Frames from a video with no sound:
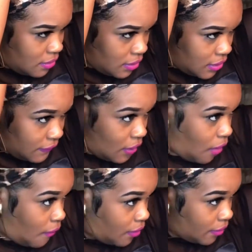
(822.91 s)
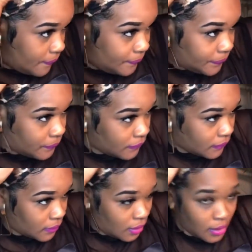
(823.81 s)
give y'all
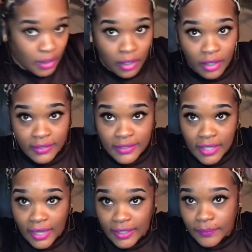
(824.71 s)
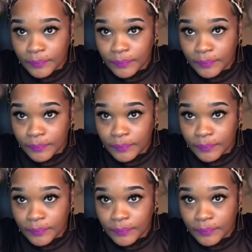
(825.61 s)
a sight.